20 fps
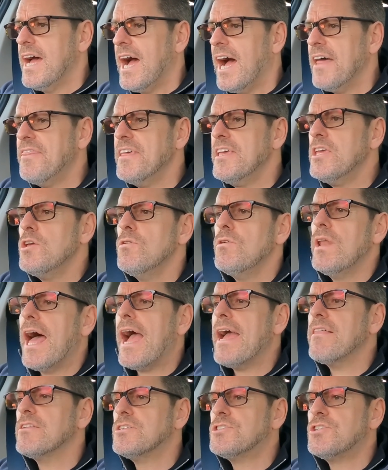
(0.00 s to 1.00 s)
I think you
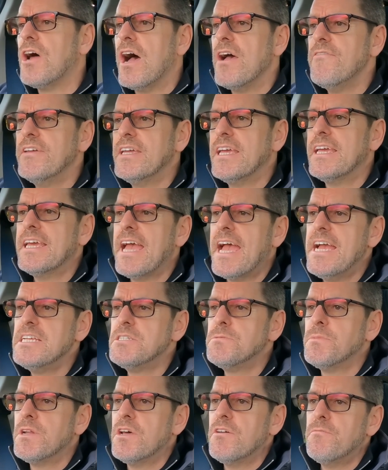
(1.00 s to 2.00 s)
lack the driving
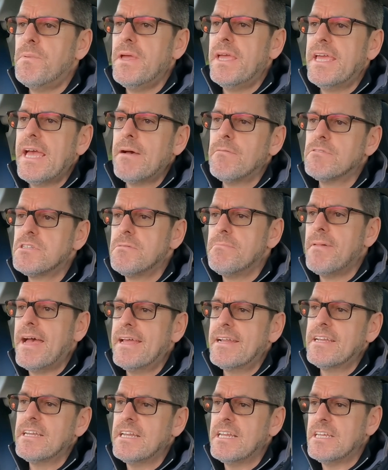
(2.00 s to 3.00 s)
engagement of being able to
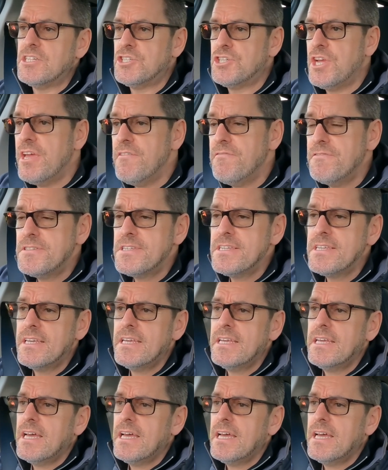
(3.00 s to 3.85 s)
manually shift.